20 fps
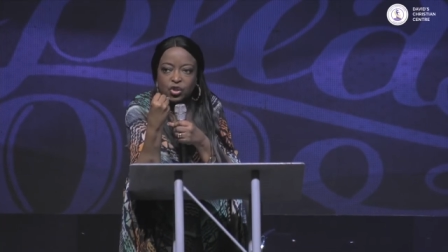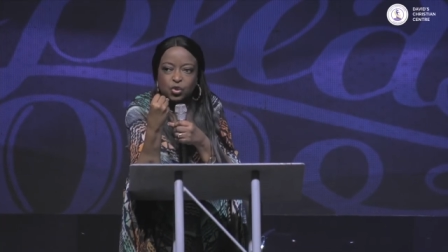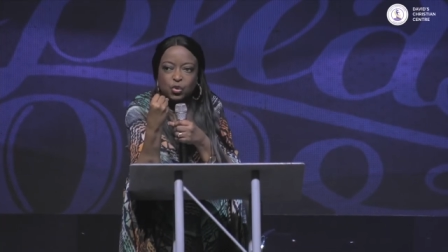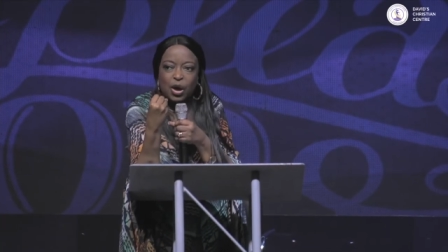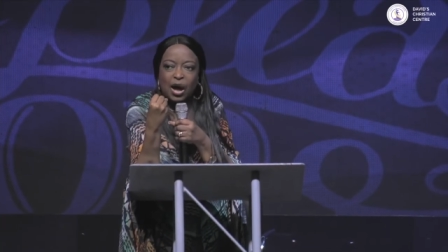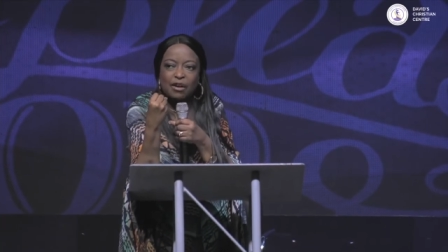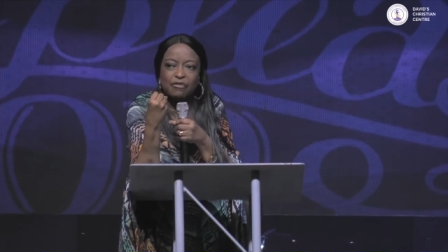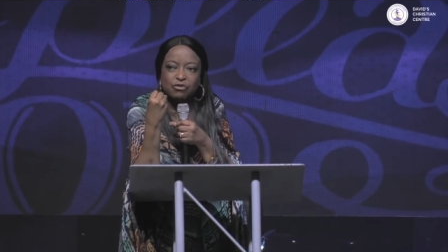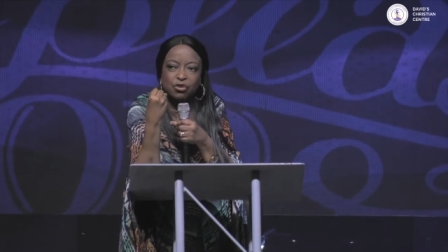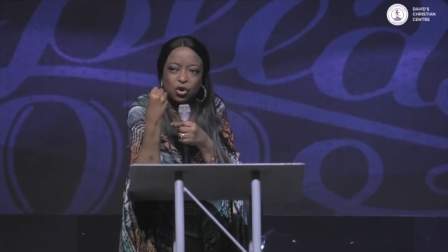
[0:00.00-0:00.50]

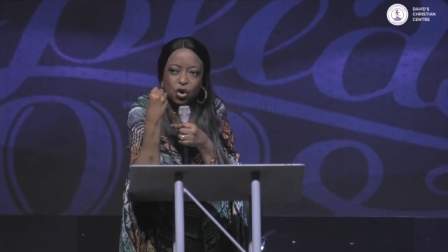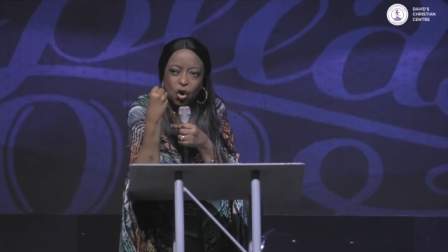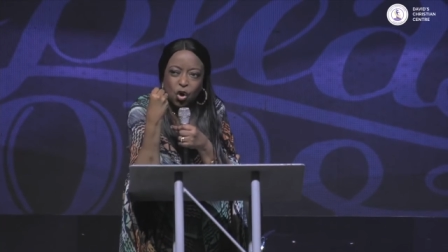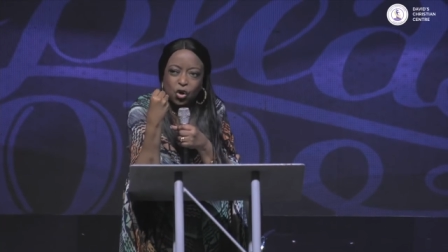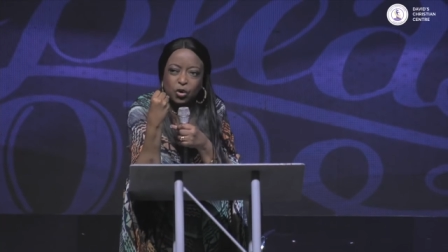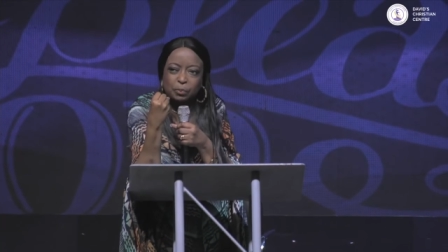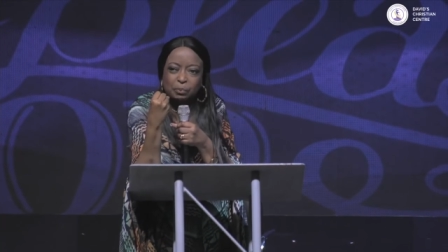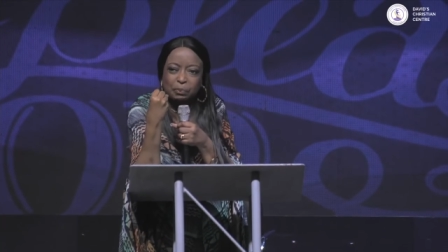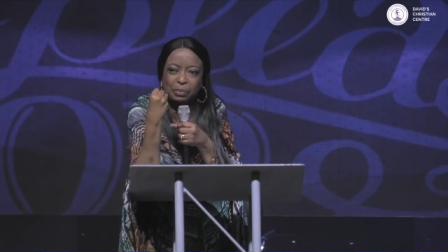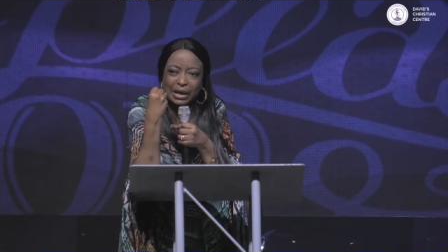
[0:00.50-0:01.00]
to have
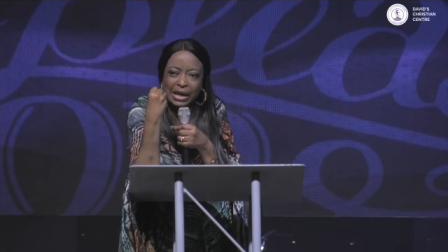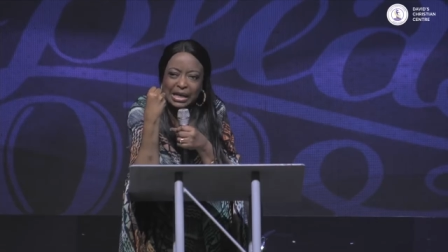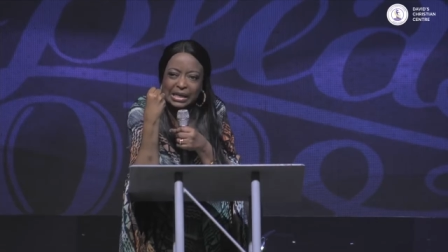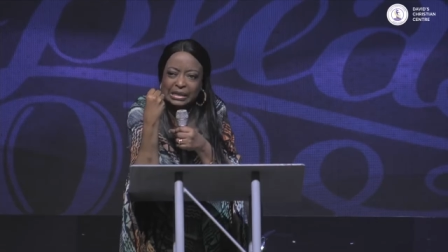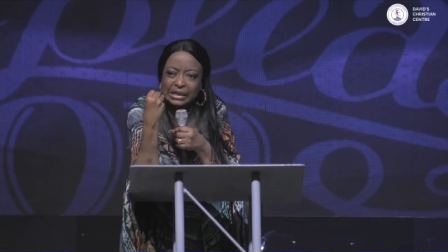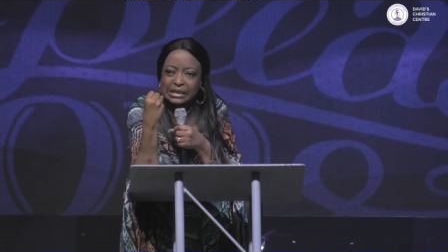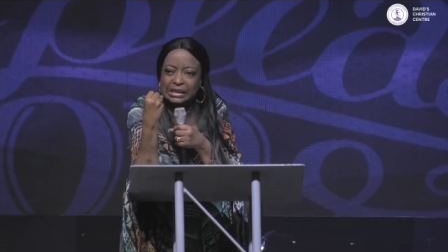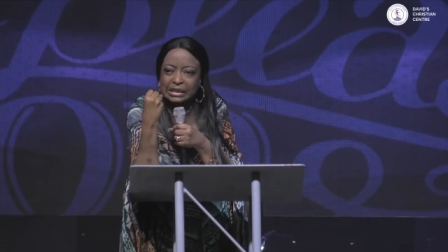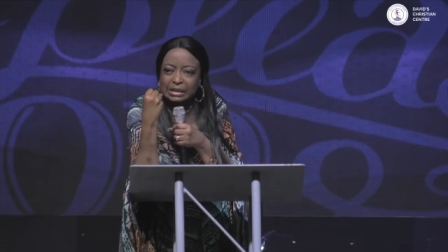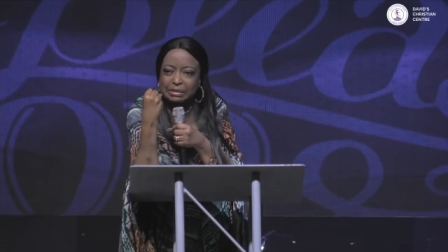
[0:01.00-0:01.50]
God
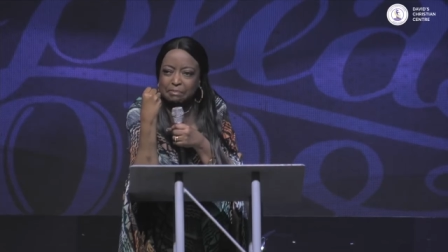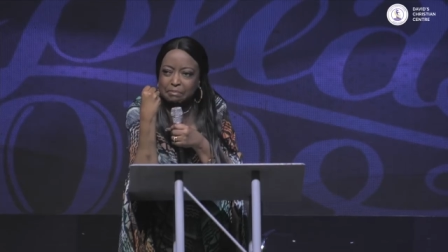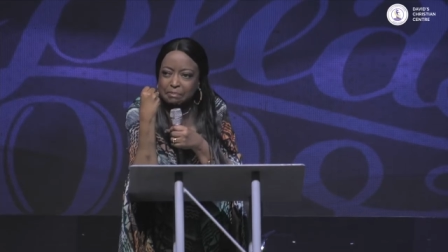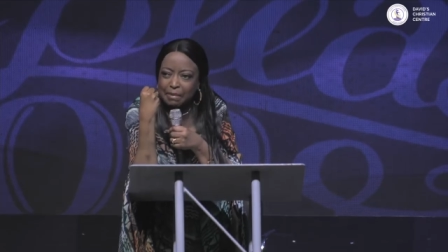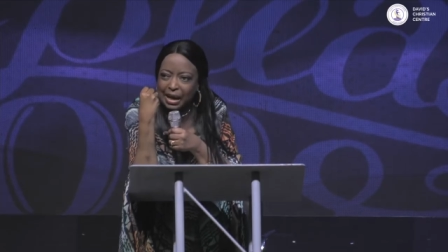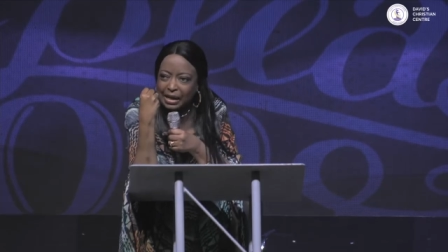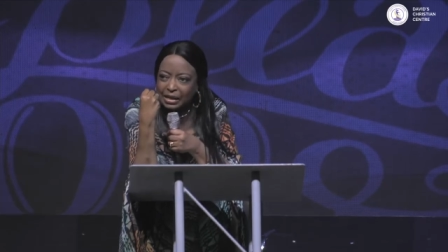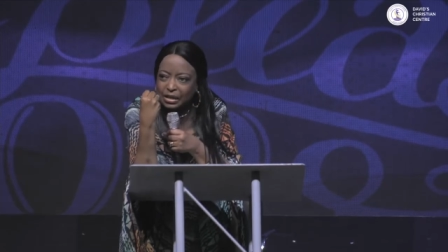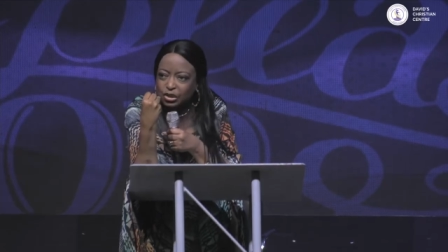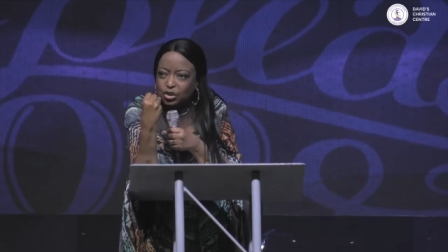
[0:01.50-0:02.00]
place
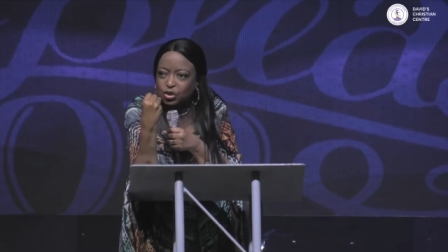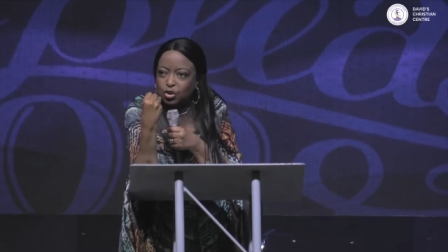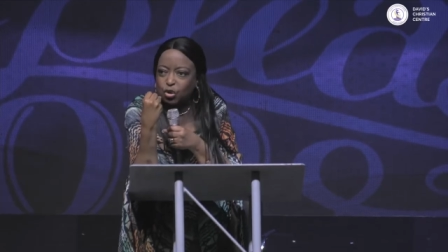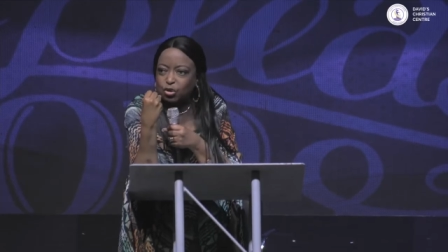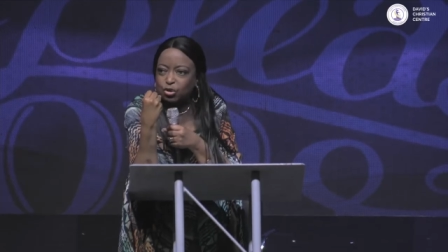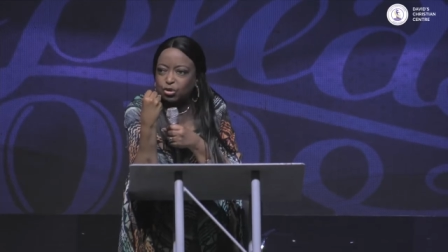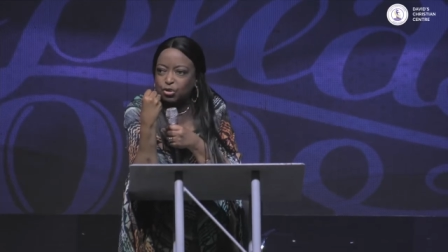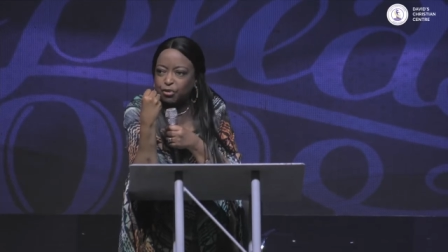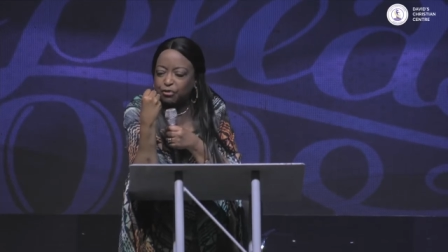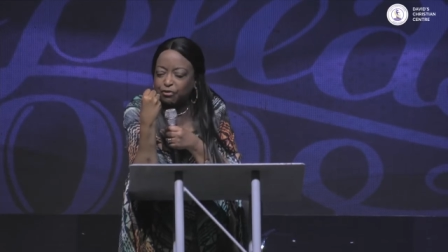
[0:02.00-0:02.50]
demands
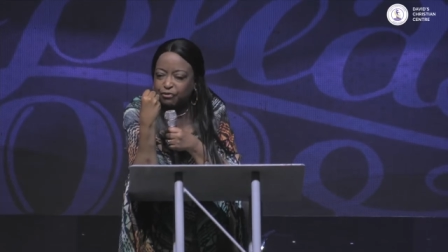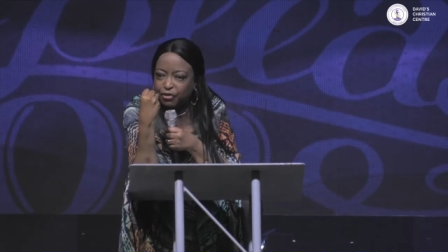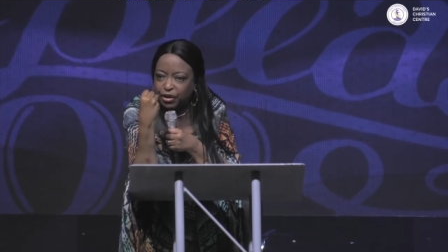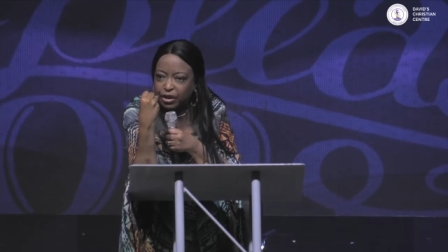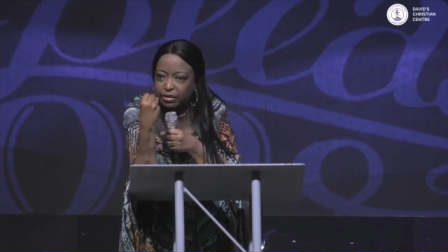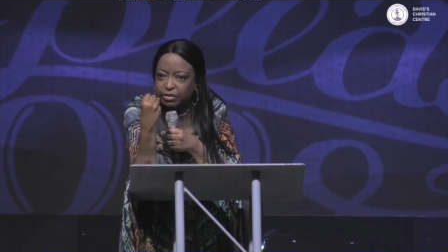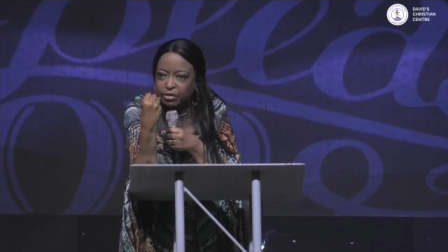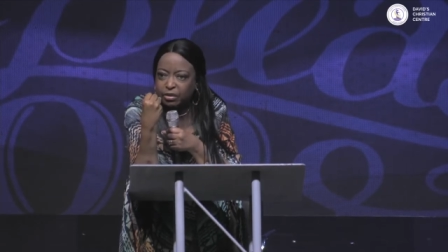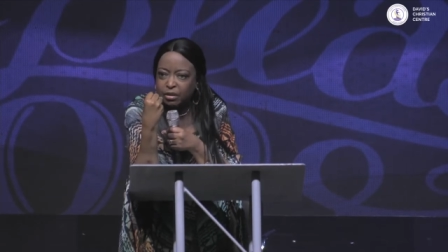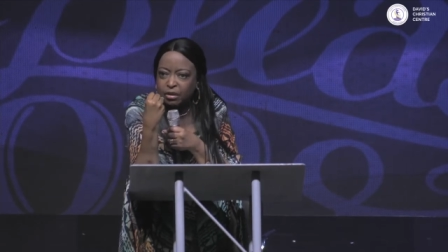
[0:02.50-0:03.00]
on your
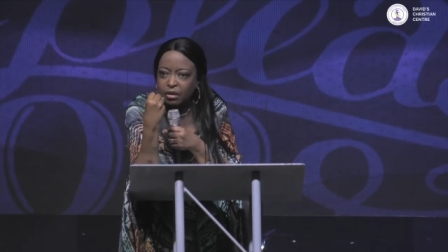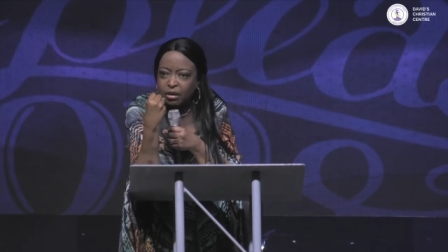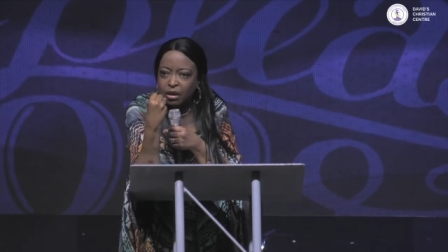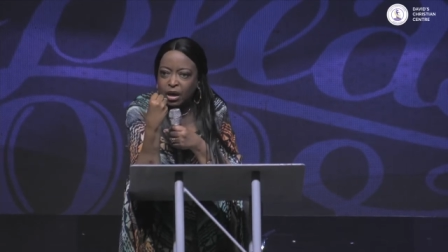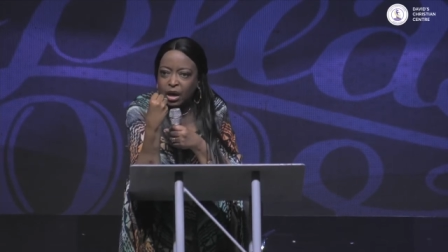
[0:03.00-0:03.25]
faith.